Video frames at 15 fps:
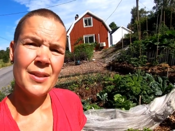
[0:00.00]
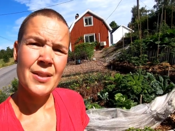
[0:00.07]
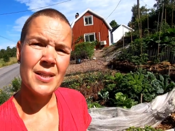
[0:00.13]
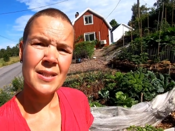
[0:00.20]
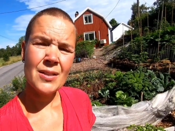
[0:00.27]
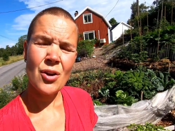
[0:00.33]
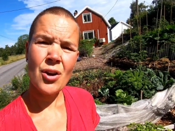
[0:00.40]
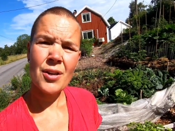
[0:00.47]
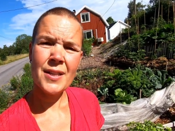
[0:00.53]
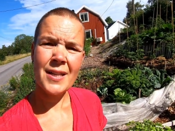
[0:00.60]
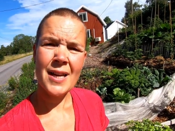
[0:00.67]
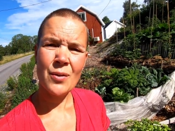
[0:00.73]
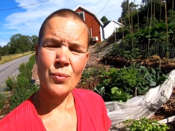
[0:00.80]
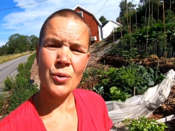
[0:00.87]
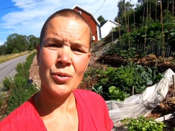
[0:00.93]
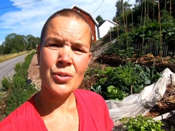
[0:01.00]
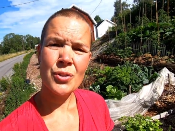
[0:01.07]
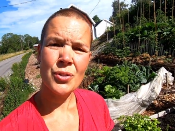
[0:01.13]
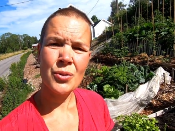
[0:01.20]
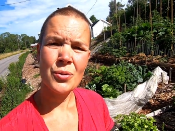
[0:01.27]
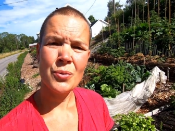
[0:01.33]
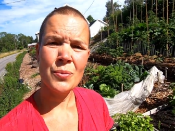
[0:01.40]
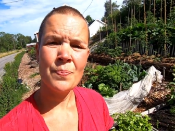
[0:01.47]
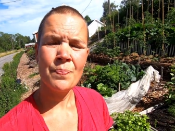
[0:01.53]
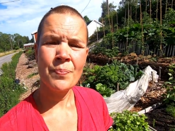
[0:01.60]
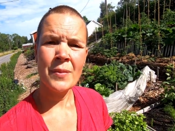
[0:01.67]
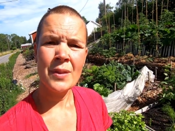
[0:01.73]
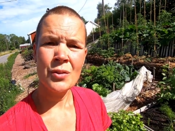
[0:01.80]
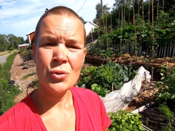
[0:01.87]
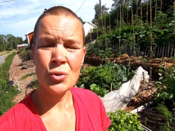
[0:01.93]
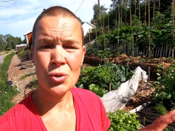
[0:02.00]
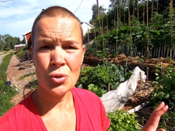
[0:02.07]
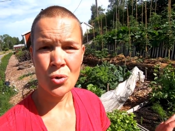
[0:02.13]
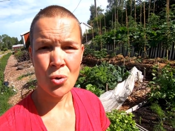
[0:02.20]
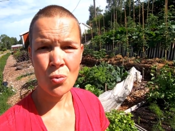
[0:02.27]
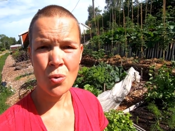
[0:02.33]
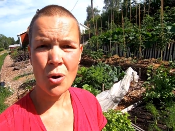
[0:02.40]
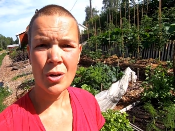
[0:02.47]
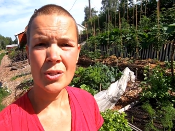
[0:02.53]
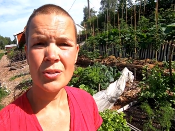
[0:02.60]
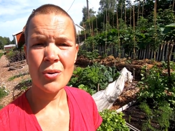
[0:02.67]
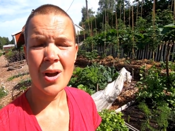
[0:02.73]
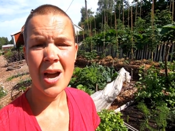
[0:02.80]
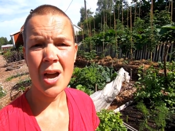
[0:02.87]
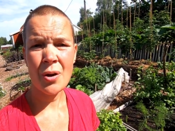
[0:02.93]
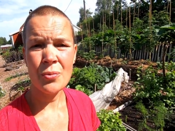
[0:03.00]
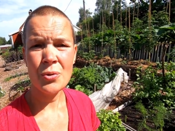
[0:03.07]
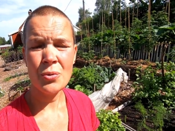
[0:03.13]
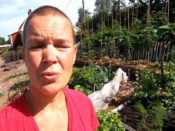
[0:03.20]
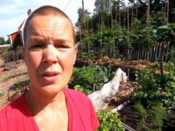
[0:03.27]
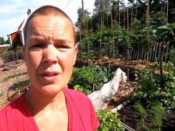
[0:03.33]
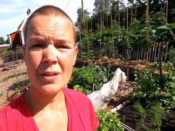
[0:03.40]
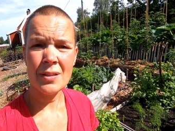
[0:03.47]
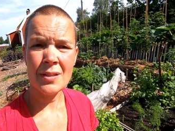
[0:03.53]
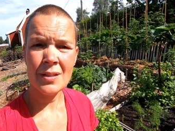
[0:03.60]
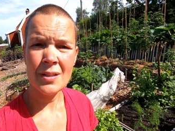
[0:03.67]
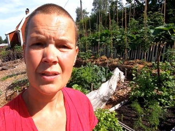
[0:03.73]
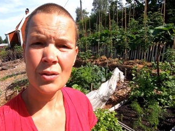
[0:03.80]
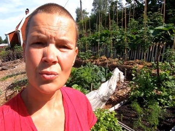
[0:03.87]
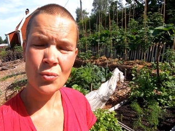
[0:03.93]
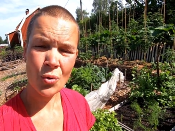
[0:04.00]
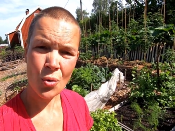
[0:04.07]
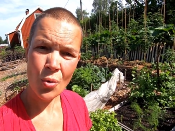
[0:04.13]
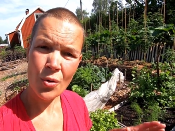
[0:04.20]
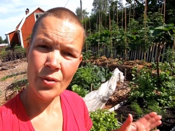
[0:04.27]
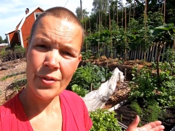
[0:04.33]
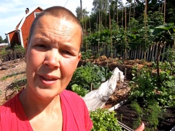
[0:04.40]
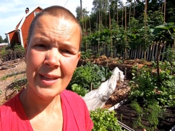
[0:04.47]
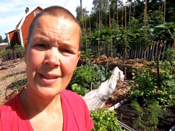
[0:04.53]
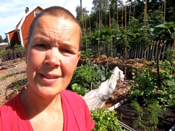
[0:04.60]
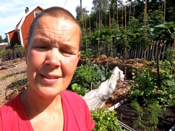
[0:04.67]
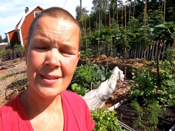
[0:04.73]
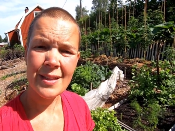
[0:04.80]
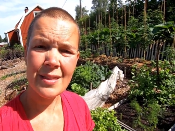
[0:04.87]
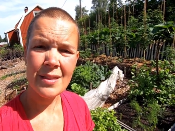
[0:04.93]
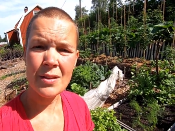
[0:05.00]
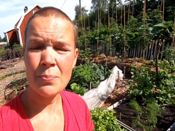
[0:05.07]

in this garden I want to, to show also how you can grow things in